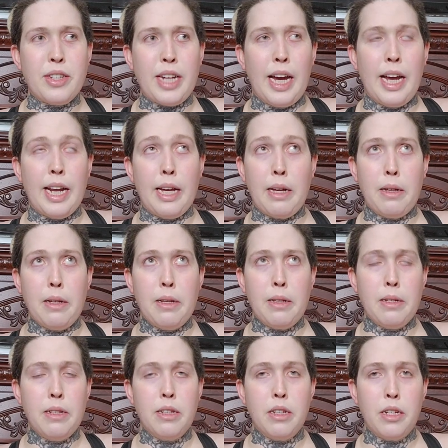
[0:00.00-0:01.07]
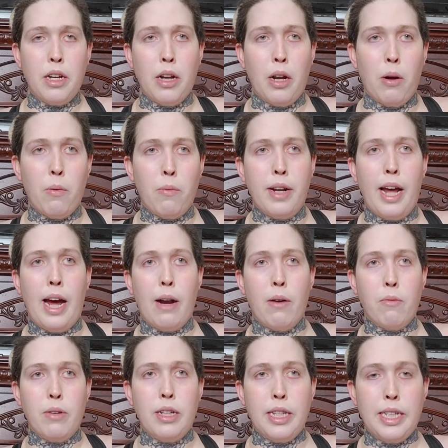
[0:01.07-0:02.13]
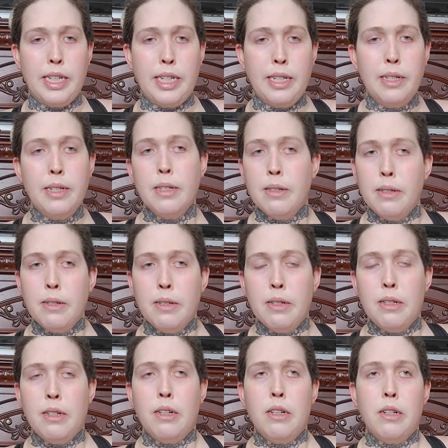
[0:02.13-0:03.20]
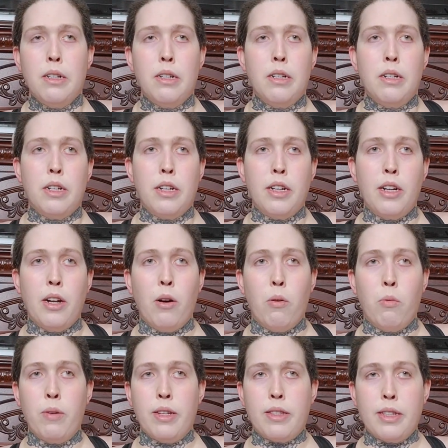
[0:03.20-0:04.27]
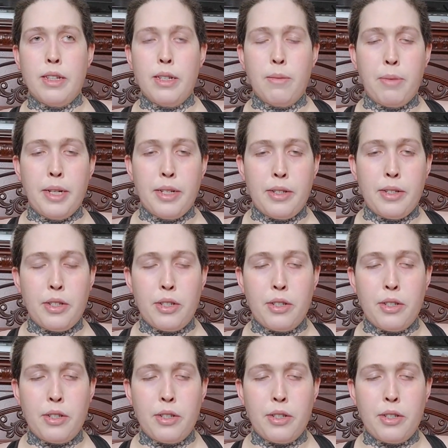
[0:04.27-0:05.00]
kind of, not really, with it, but,